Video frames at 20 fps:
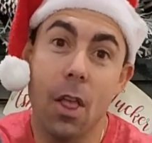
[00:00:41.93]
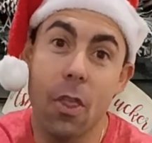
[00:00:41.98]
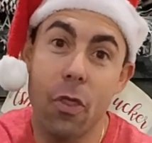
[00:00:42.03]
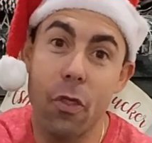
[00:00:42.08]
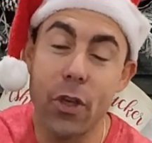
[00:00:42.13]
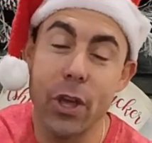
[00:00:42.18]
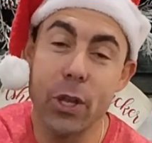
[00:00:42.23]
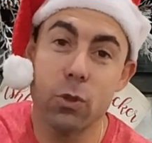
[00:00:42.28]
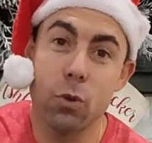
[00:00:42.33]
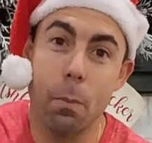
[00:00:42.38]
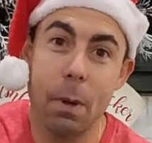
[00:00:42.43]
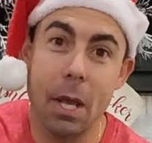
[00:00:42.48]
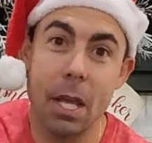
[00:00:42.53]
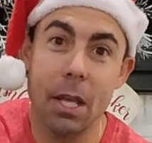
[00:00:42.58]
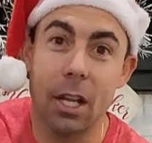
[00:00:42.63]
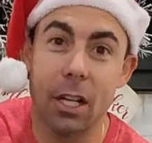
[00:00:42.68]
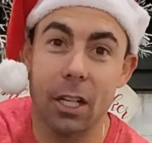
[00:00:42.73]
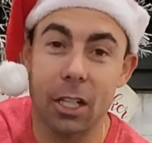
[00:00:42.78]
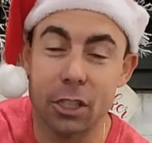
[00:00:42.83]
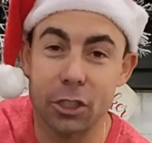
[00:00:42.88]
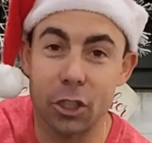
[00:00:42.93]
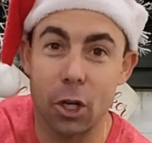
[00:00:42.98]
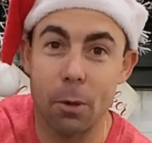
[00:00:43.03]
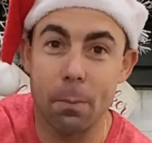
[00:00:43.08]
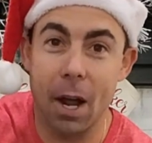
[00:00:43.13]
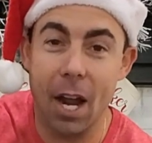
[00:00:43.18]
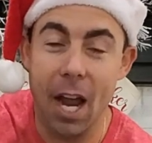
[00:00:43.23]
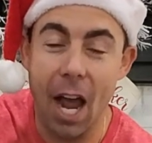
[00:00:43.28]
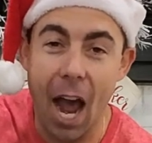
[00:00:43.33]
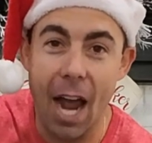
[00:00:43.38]
These will be considered
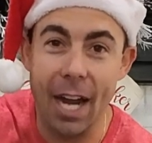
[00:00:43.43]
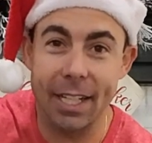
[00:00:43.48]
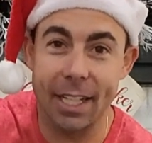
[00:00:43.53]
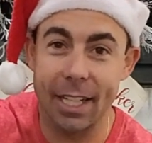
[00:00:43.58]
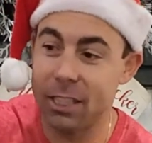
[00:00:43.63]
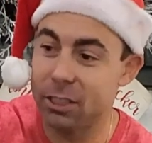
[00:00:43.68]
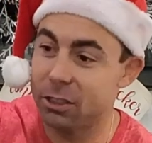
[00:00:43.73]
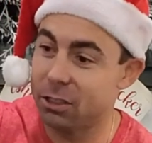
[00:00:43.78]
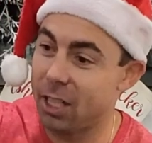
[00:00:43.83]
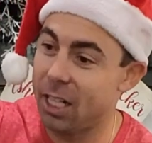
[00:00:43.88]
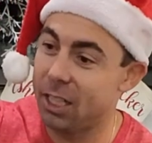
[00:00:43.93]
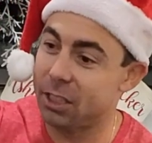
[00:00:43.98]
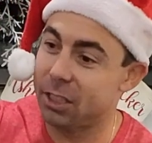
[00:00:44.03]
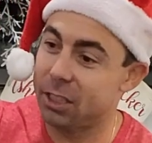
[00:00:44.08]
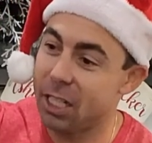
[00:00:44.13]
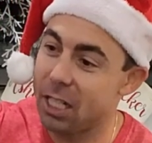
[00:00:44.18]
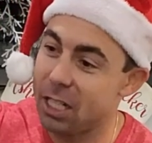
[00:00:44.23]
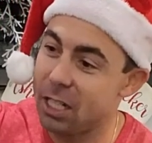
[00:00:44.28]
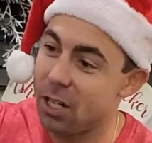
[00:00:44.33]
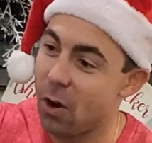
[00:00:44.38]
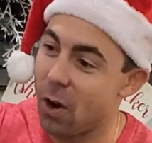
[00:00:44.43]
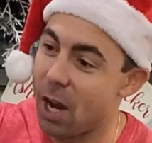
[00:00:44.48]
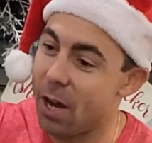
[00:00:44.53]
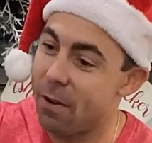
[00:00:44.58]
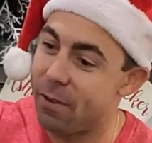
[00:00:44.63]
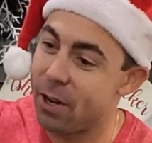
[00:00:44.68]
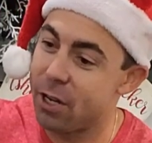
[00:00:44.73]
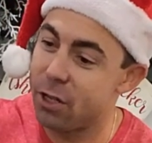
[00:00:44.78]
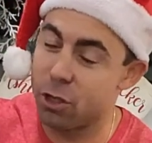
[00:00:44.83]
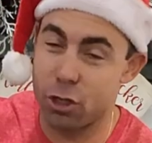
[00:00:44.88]
my hiking slash
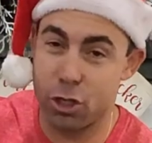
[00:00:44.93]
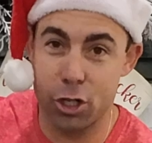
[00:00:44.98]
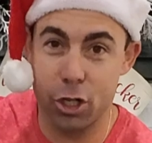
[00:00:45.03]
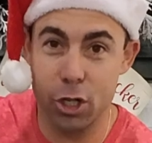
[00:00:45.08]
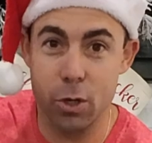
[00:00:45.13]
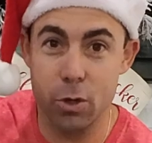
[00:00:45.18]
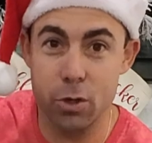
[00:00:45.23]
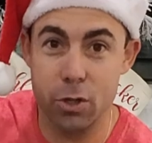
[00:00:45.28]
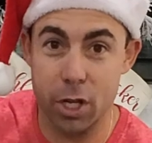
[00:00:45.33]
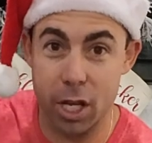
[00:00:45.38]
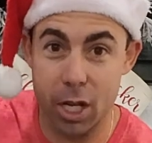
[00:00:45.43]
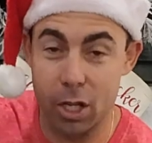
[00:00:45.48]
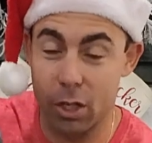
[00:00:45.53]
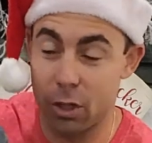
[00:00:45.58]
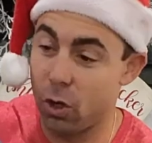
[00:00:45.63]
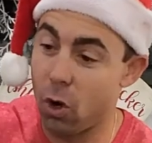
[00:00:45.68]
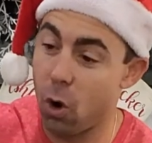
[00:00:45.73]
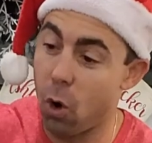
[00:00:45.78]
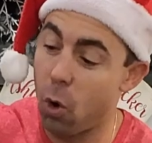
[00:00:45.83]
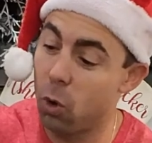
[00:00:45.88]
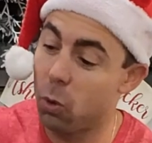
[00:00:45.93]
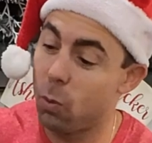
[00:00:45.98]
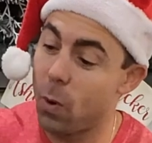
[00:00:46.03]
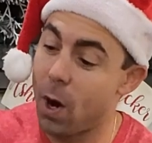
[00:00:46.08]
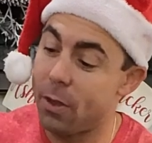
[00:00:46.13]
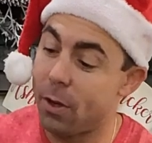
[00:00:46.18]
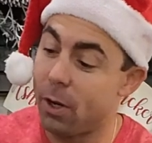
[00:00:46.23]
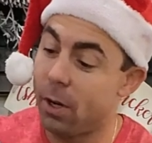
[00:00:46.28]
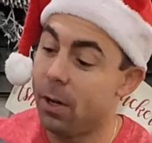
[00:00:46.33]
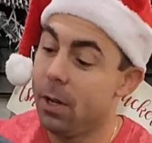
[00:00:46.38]
adventure shoes in cold
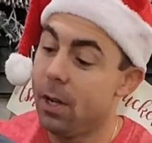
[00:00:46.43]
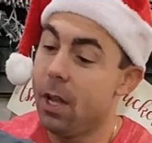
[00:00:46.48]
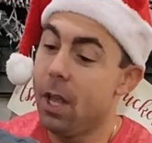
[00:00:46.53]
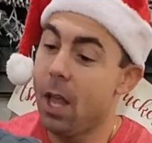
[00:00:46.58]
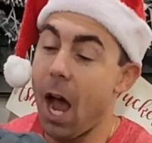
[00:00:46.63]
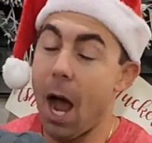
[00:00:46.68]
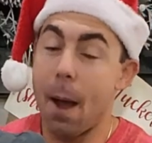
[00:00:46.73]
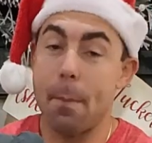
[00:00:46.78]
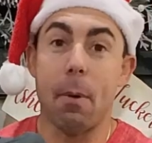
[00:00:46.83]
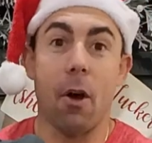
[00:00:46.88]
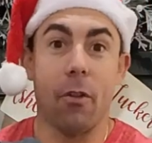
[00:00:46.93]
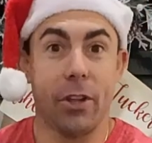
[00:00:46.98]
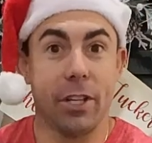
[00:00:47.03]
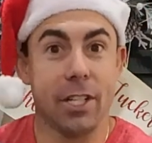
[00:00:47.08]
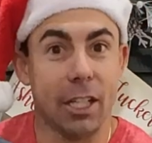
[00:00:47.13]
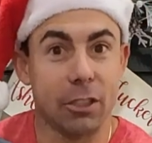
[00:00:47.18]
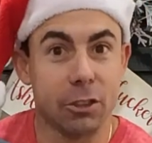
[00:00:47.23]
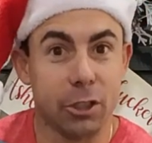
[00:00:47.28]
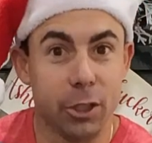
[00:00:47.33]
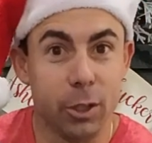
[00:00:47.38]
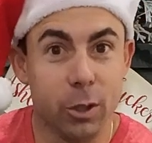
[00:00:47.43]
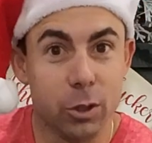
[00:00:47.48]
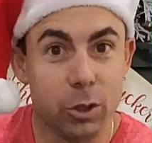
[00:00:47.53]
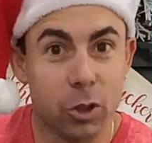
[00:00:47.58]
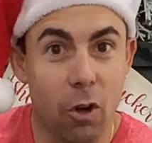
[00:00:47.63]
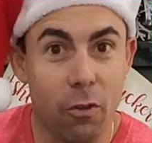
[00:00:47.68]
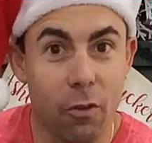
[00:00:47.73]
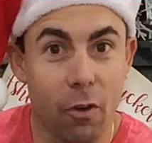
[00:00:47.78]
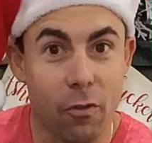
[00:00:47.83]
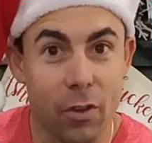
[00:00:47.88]
weather. I bought these actually used
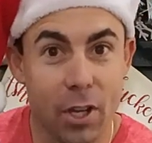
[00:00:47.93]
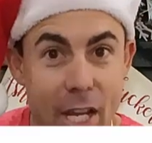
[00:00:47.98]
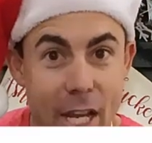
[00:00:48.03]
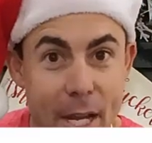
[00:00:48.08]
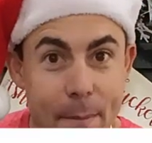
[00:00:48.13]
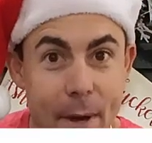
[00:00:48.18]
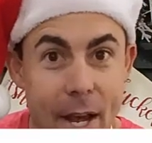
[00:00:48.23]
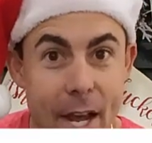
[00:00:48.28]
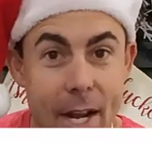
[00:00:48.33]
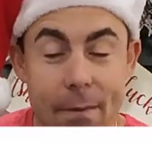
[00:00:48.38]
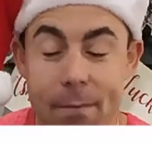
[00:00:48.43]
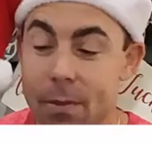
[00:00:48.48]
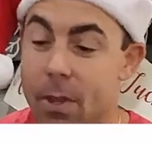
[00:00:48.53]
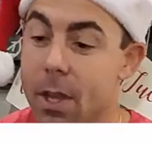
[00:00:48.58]
off of eBay.